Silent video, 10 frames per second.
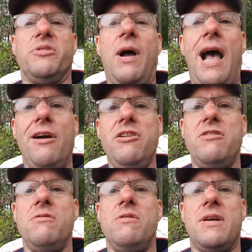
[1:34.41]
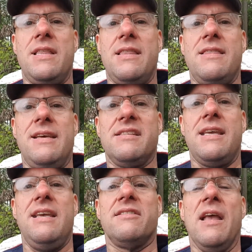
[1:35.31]
So, how you do this
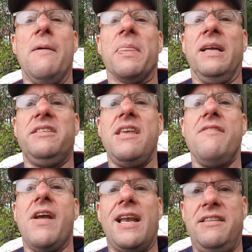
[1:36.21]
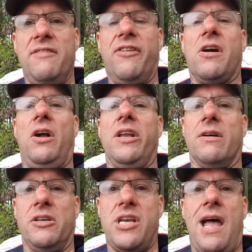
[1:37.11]
is let's say you've got a difficulty
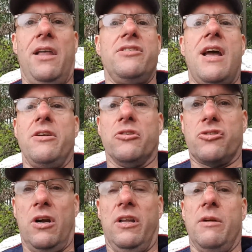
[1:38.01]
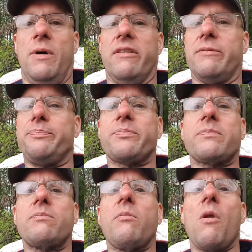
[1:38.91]
or a challenge that you're struggling with.
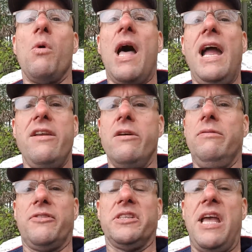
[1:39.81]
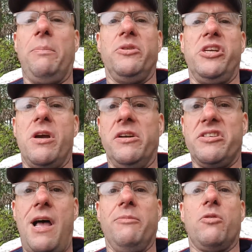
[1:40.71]
What I do, for example, is you go to
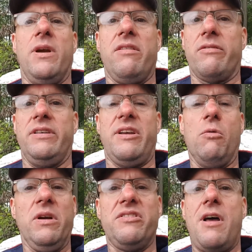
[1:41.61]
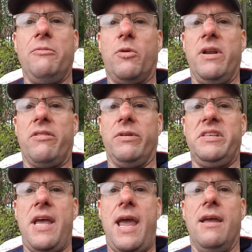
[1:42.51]
Psalm 23 and say, What does Psalm 23
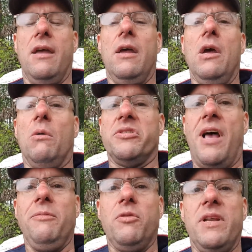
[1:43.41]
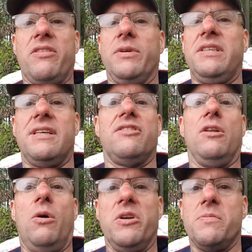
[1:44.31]
say? Well, Psalm 23 says, The
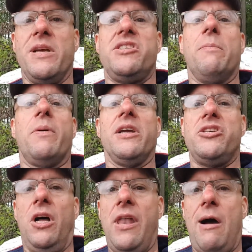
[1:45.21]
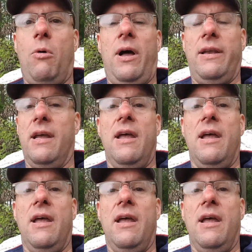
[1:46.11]
Lord is my shepherd, I shall not want.